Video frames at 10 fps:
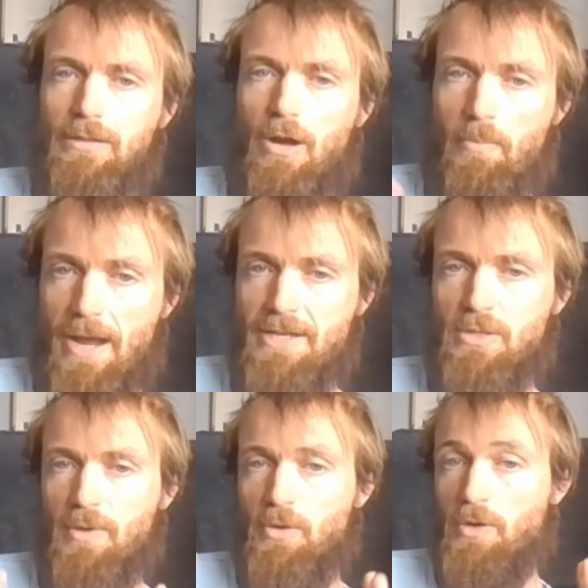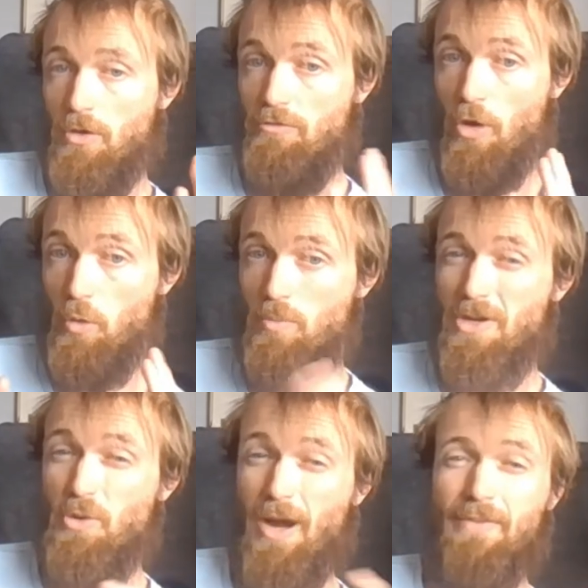Compared to when you're in a group,
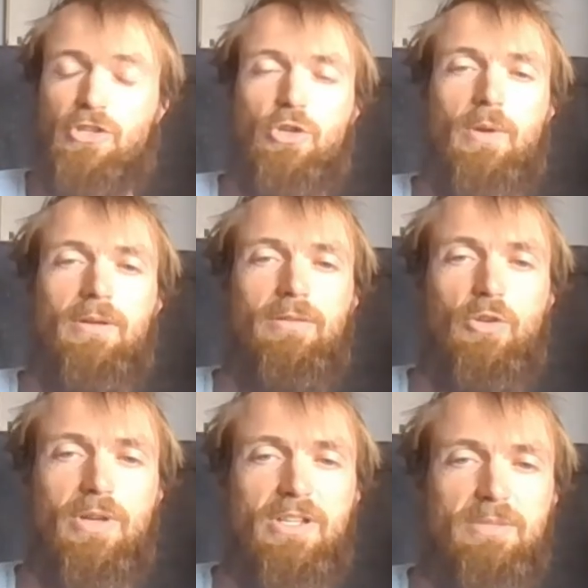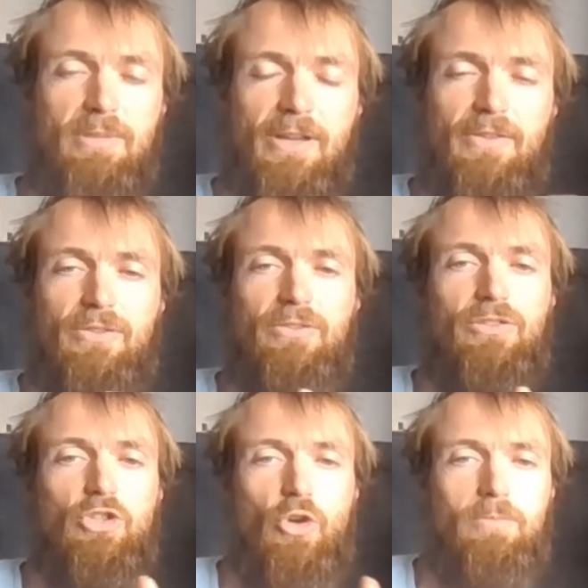you have to do it, you can split
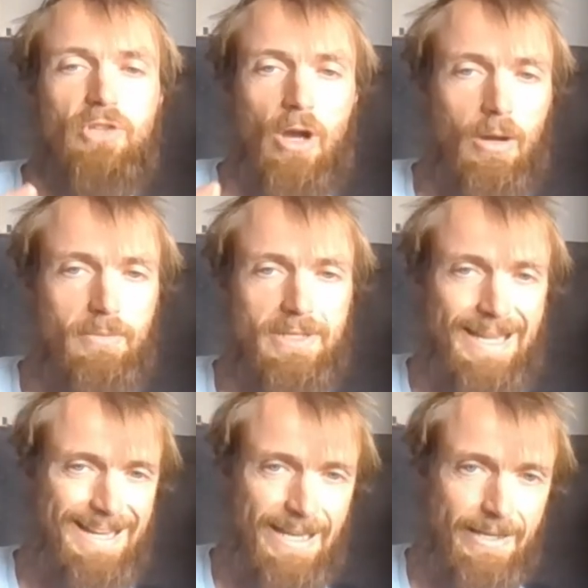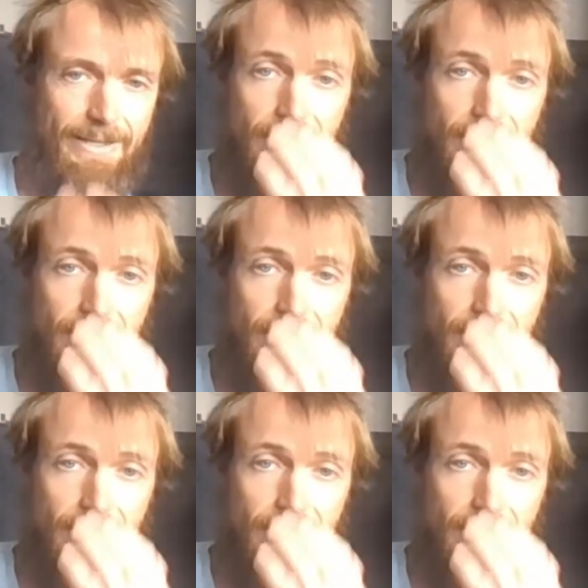the jobs up daily.